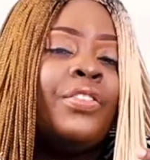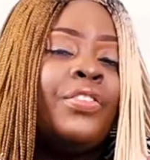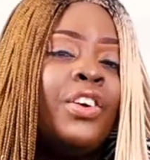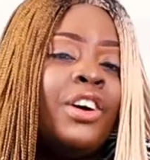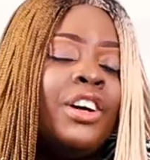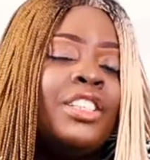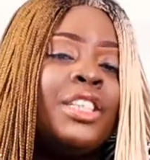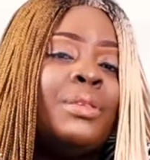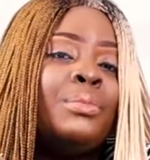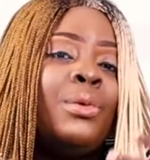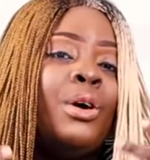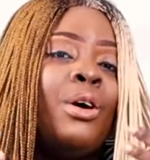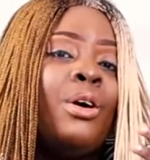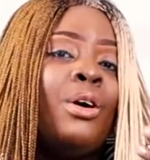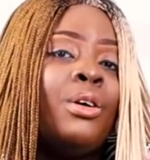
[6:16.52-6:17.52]
you're focusing
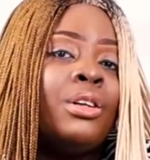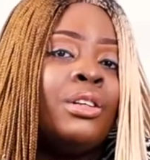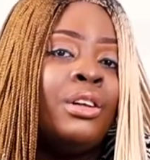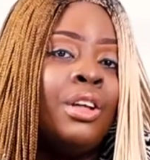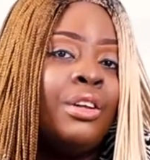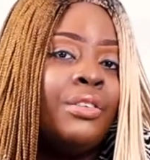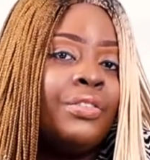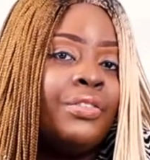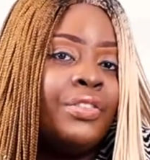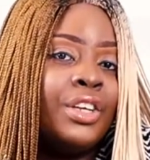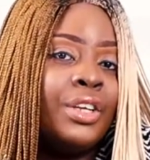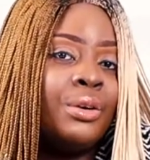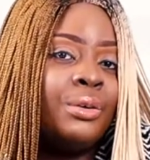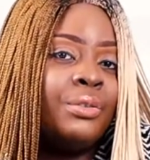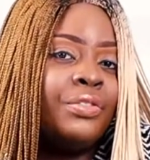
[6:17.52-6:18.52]
more on,
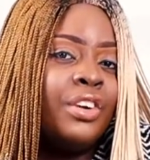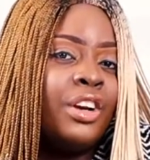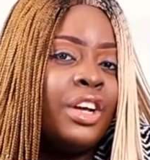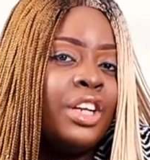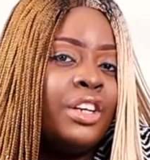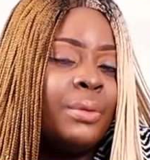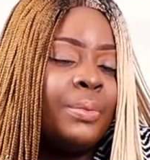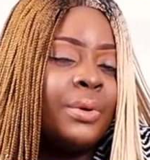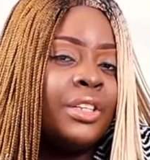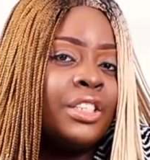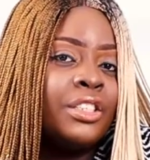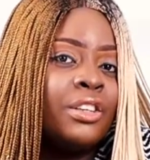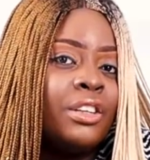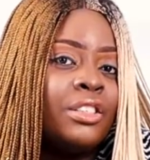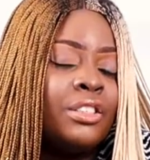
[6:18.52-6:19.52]
you know, following up on
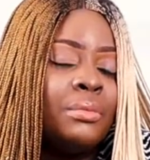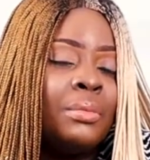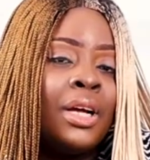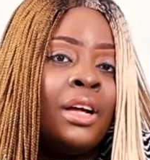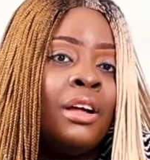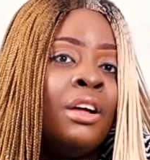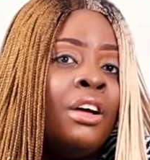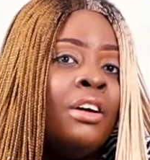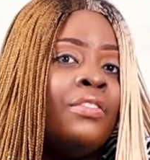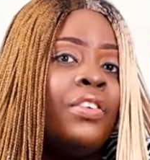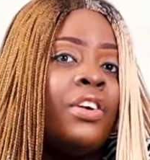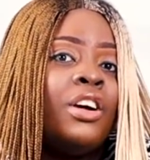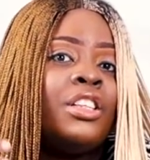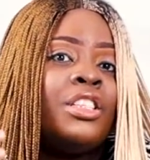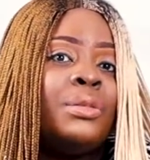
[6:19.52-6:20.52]
this customer,
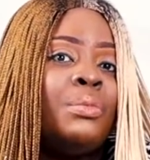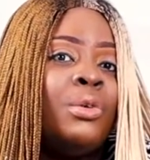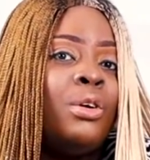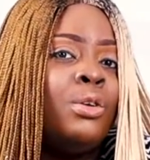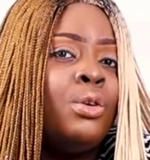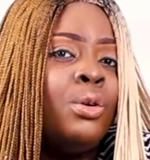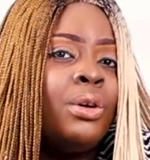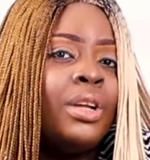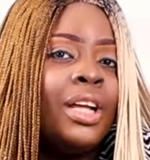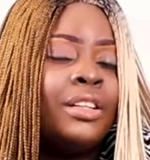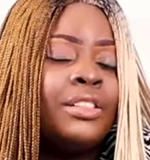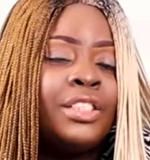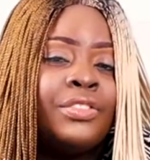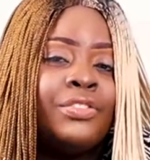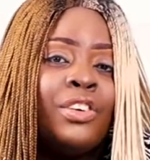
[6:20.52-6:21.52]
focusing more on
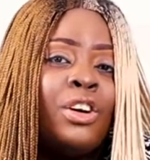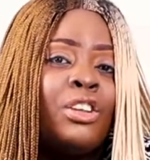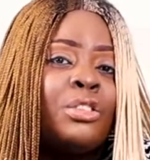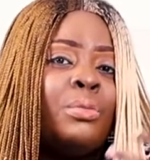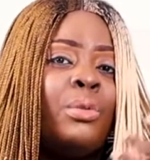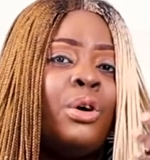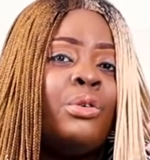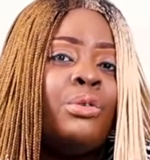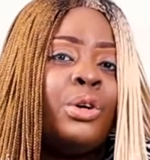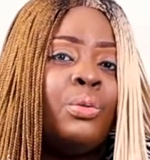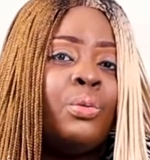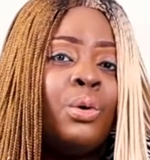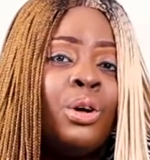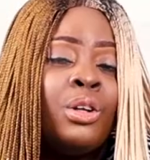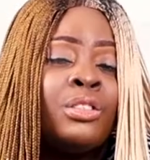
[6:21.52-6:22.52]
loyalty, focusing more on
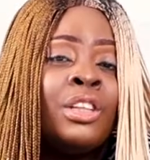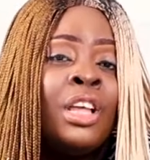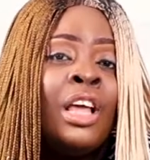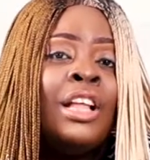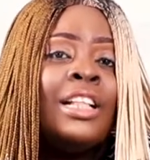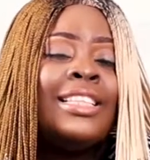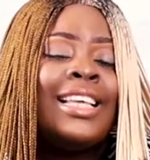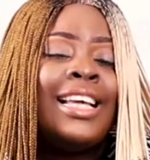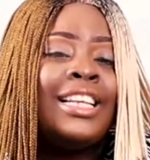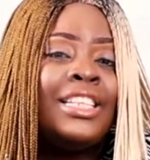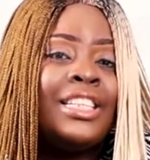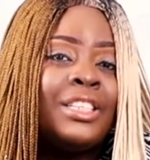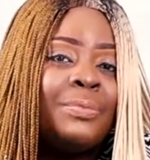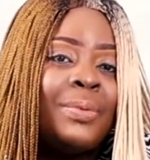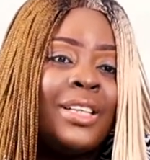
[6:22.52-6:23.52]
rewards,
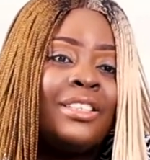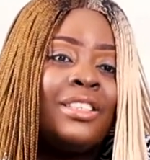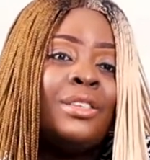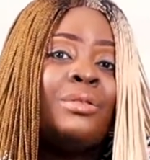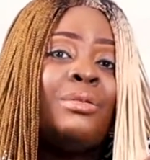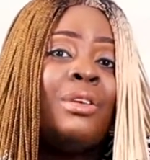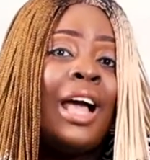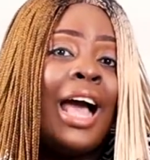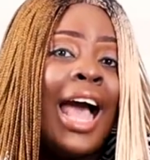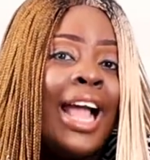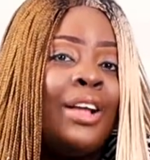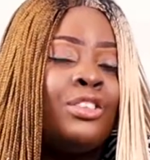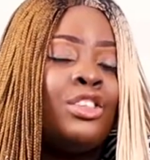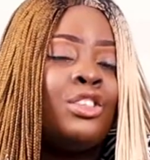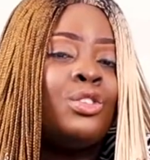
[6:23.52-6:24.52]
telling this person,
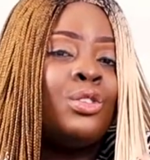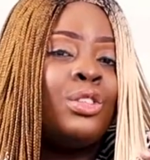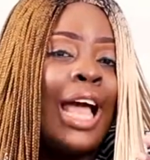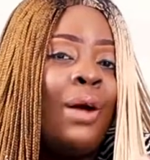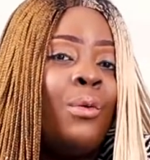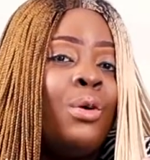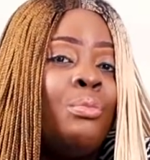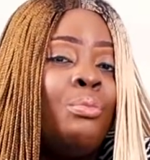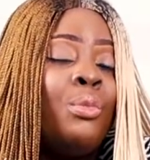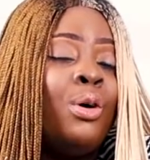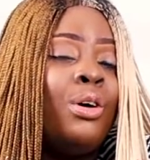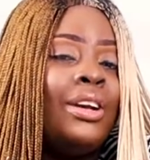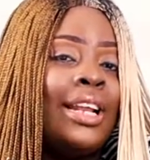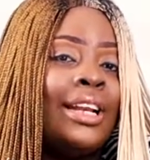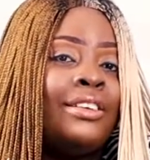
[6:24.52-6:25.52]
I want
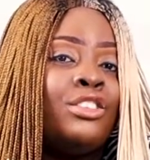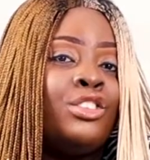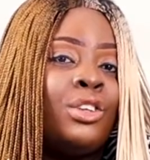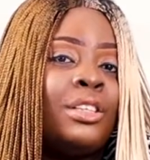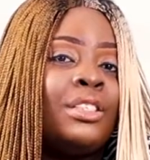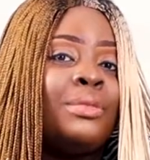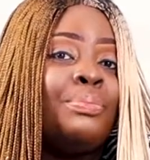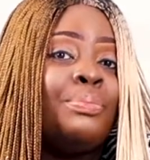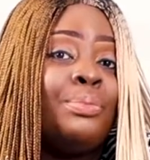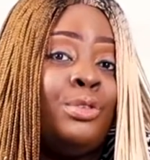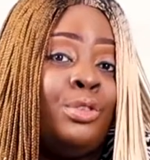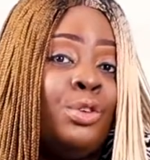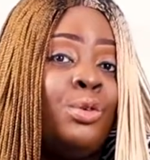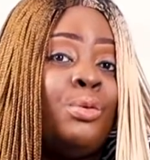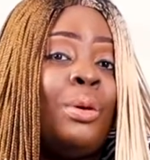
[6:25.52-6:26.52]
more than just
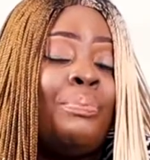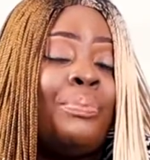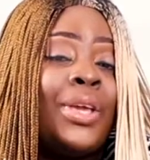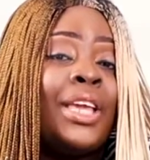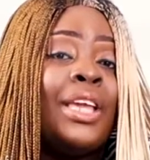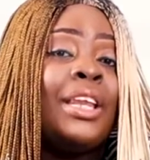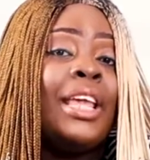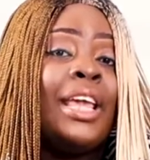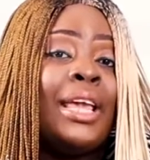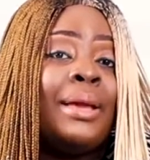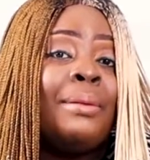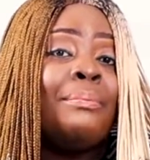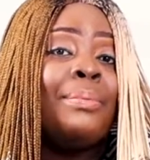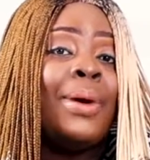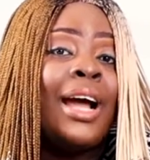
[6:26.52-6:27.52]
you being
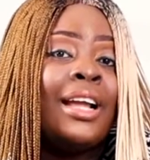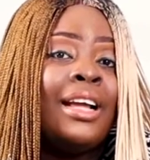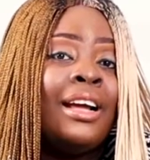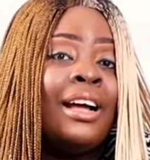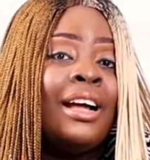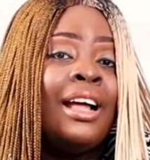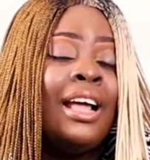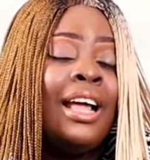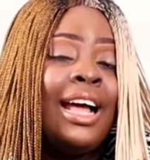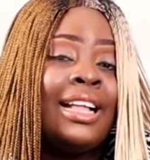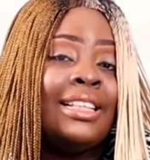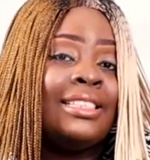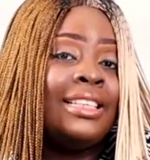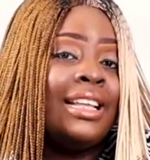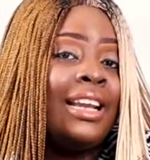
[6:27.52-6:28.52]
a buyer
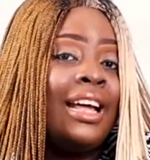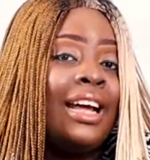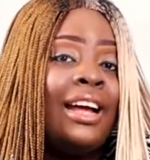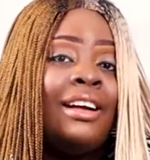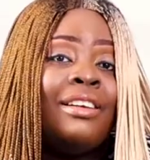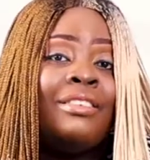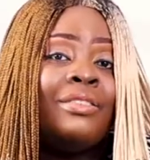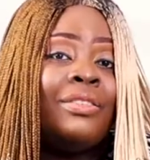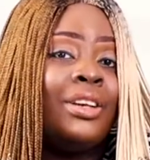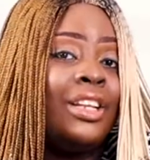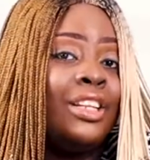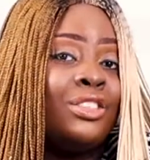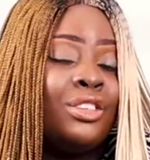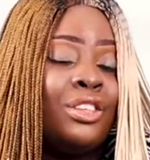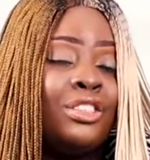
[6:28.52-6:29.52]
and seller
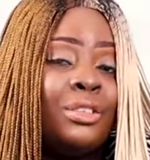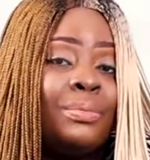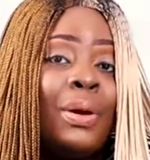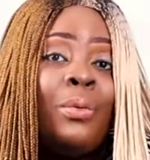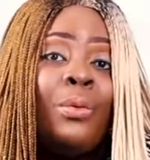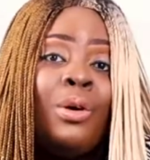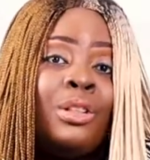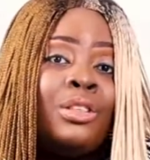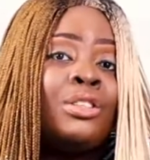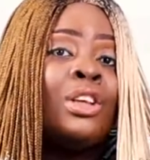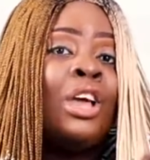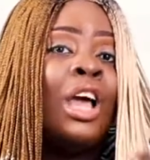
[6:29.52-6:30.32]
relationship. I want